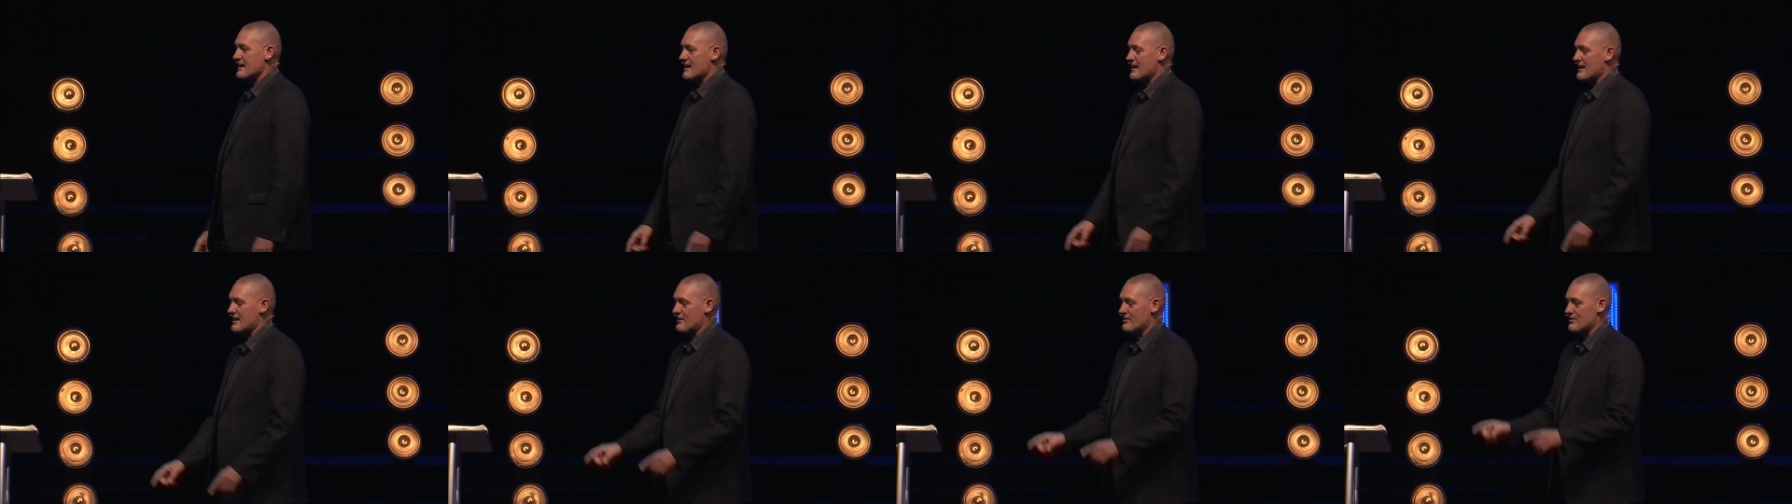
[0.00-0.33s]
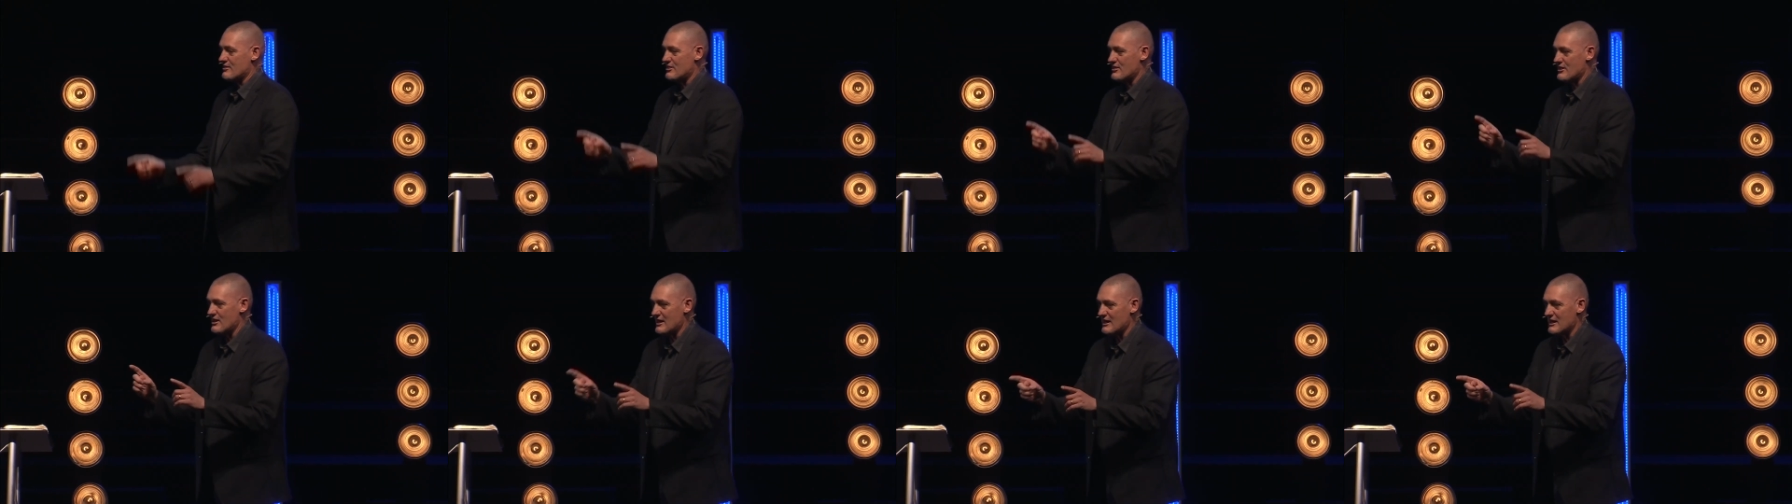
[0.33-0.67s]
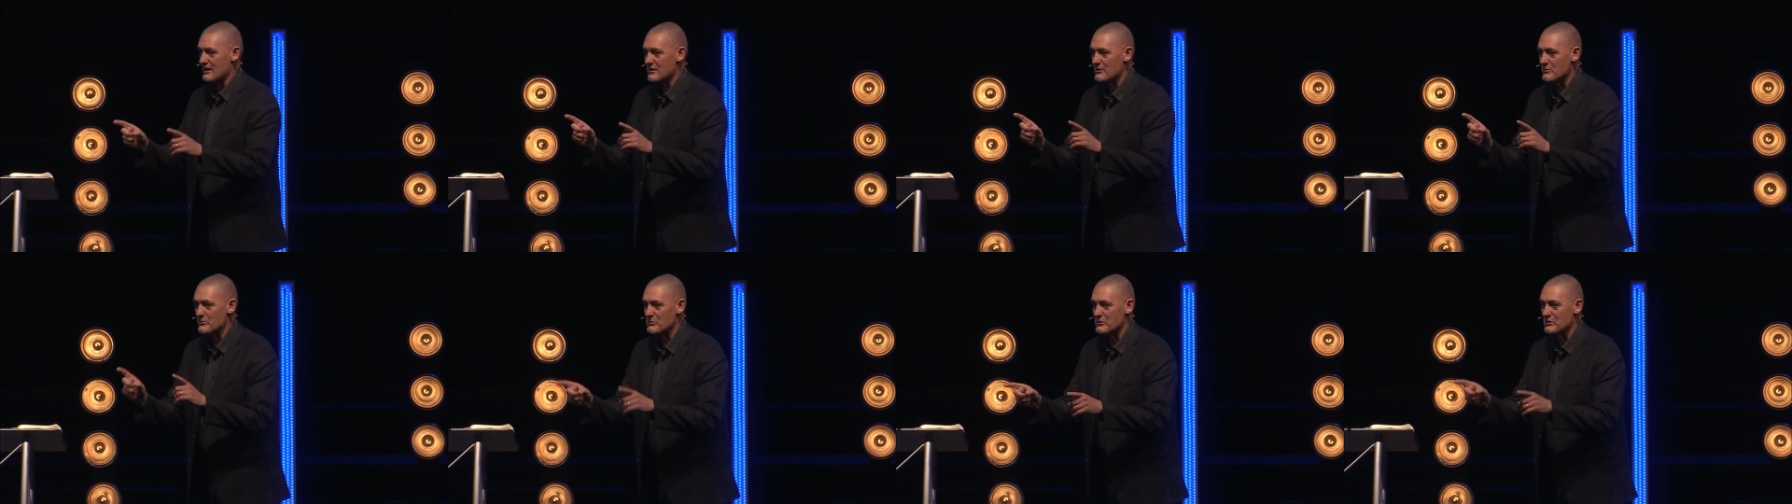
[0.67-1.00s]
and
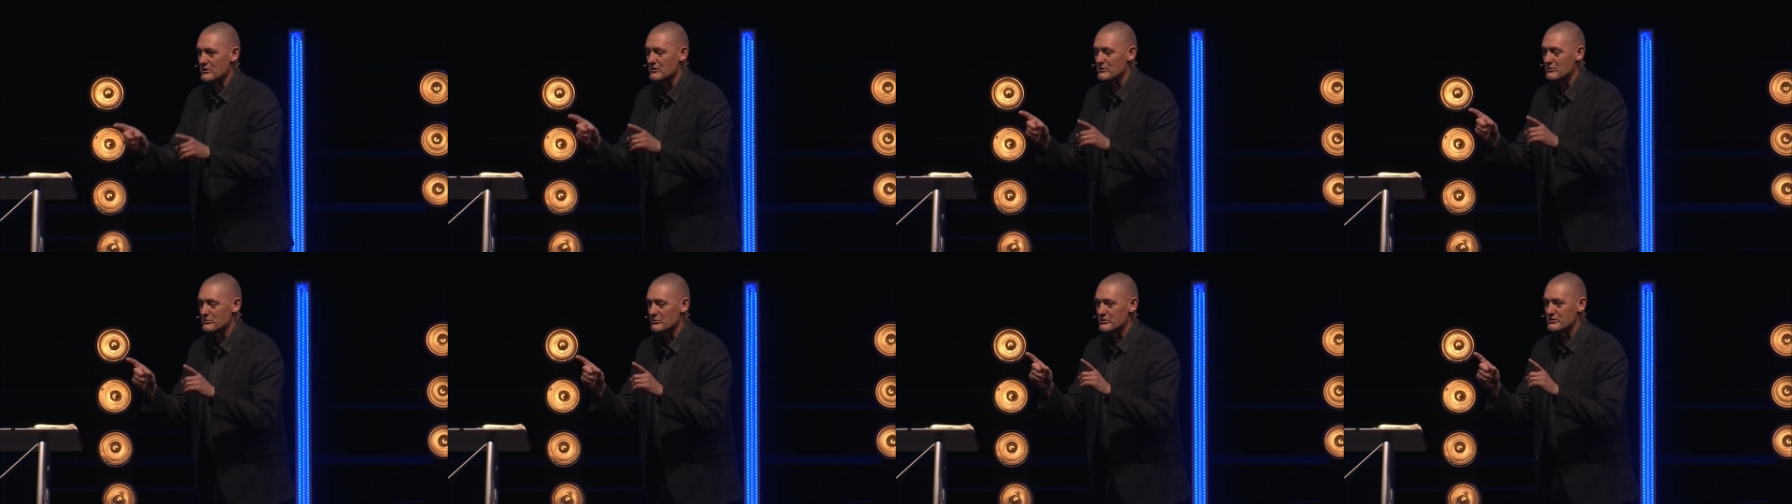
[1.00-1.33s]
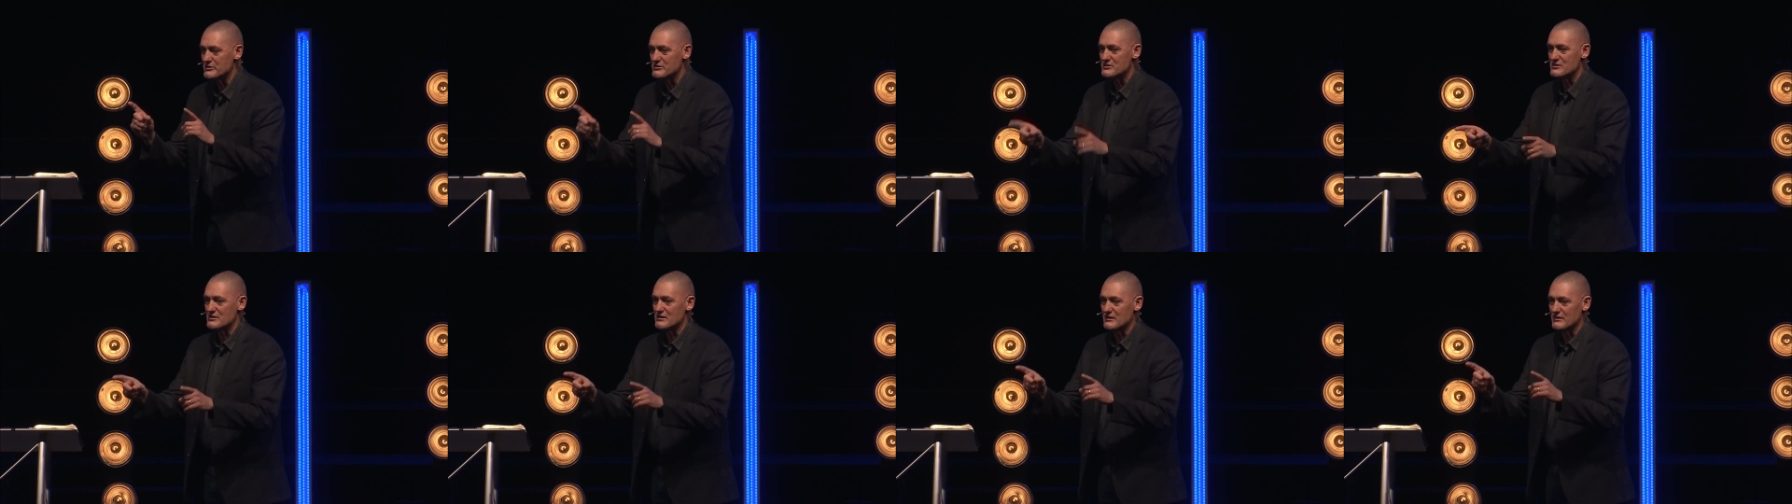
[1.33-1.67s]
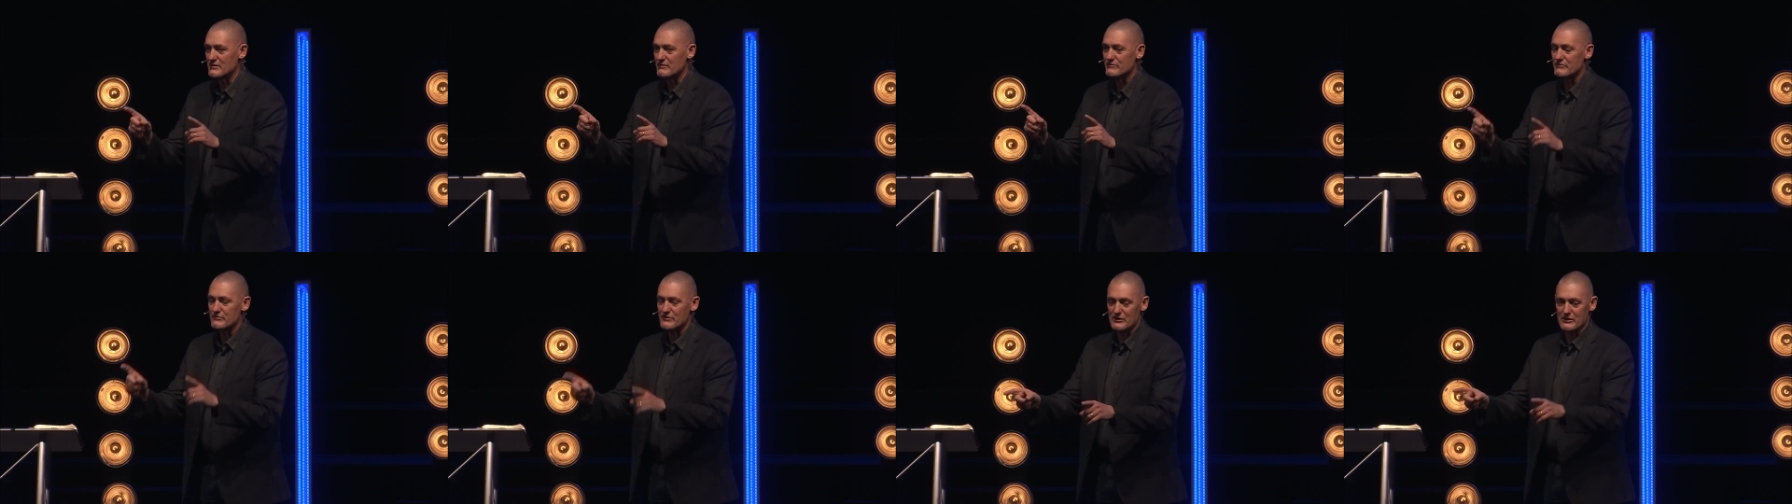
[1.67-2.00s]
they will
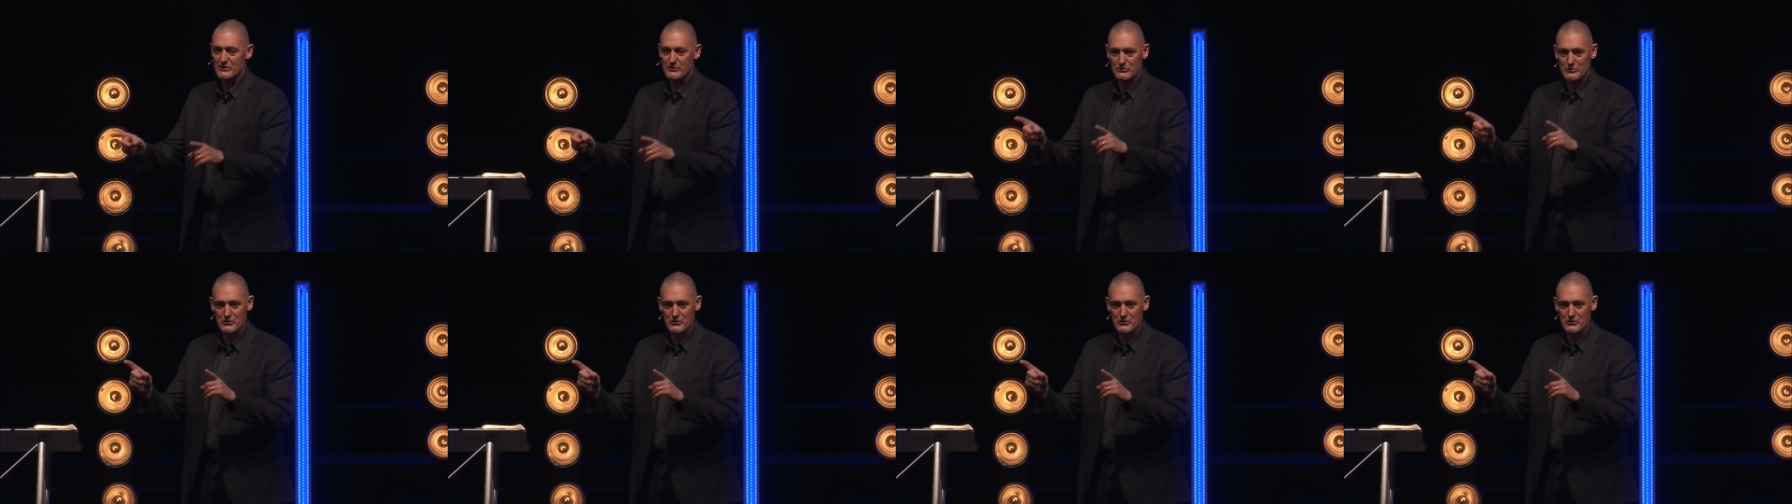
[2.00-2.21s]
receive their